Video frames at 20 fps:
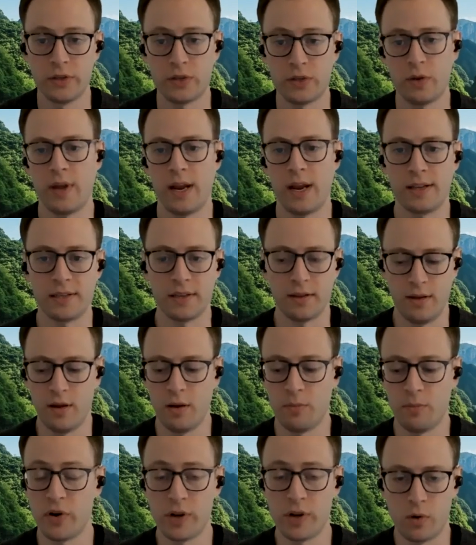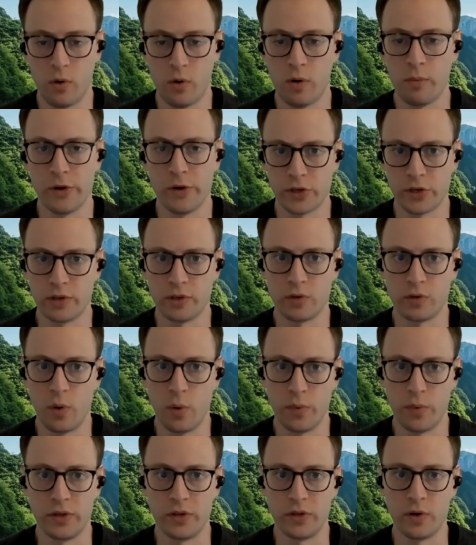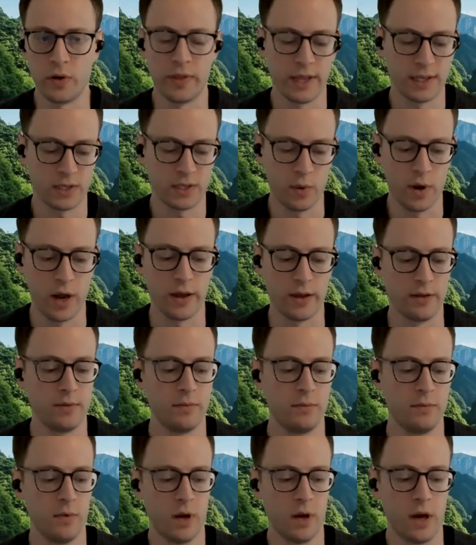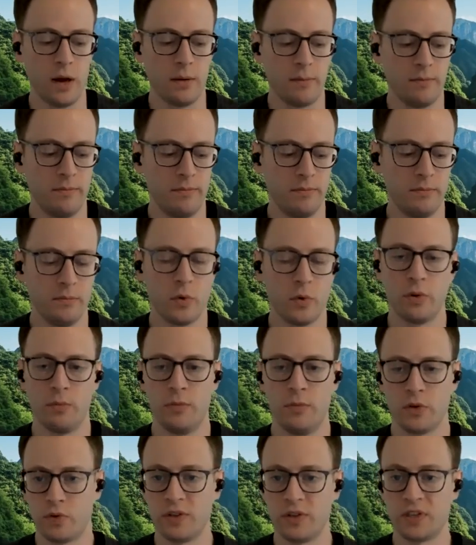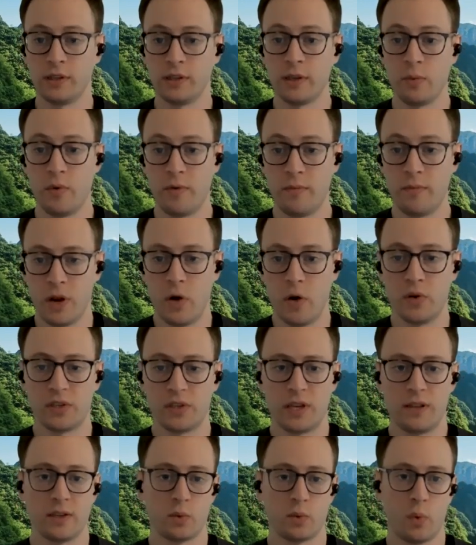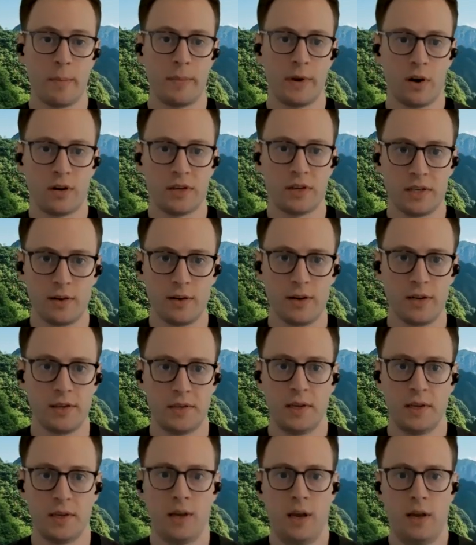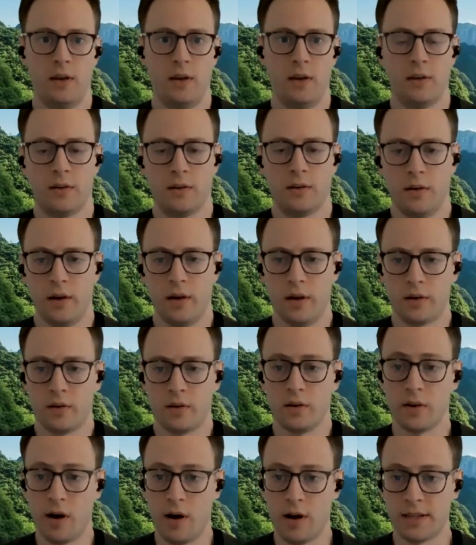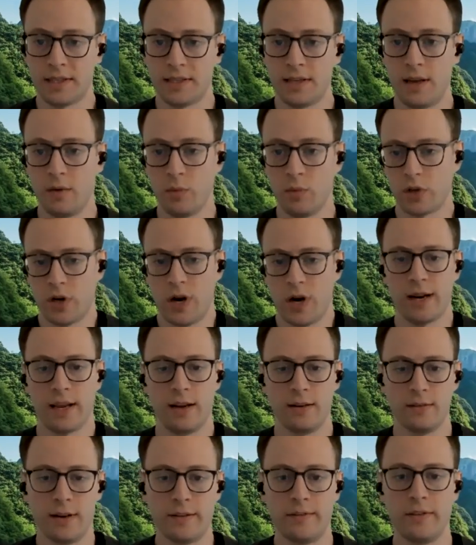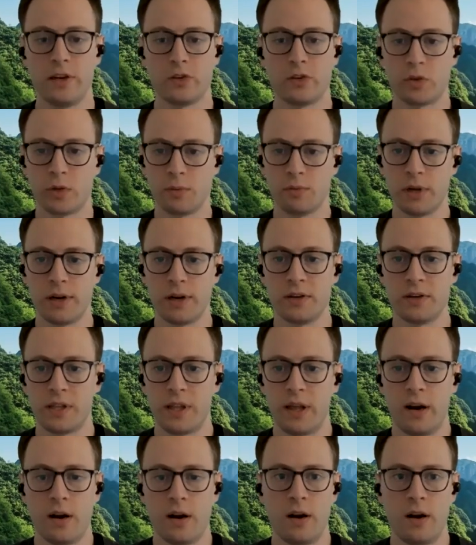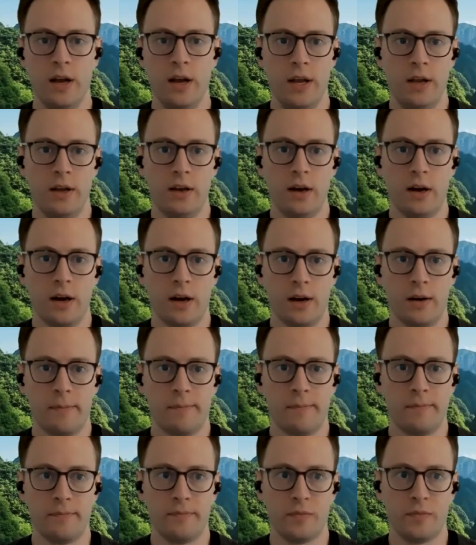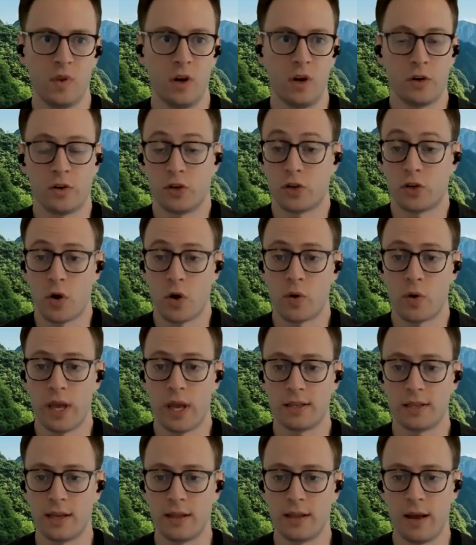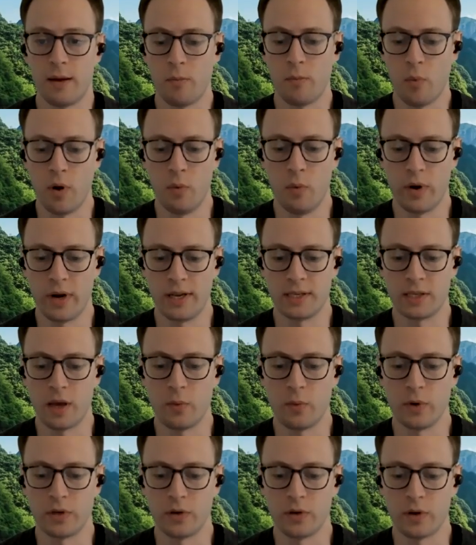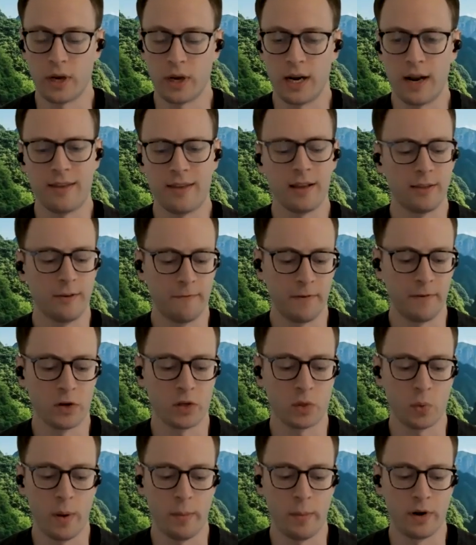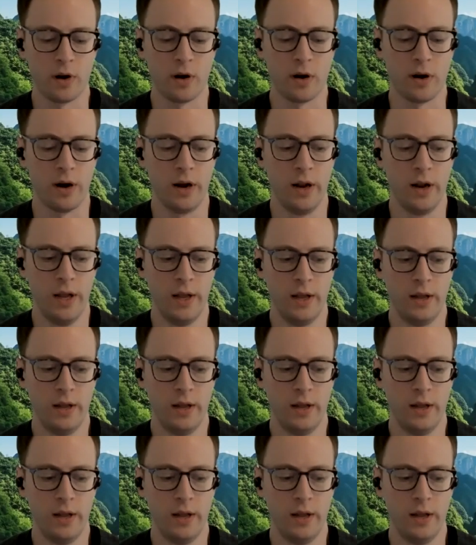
So that is a pretty core mission to what we do, and that's why um, more, most recently we've been hosting this webinar series uh, called Onset. We're trying to get a lot of industry players in there, um, you know, to showcase to them what, what it is that we're doing. And I think the first webinar,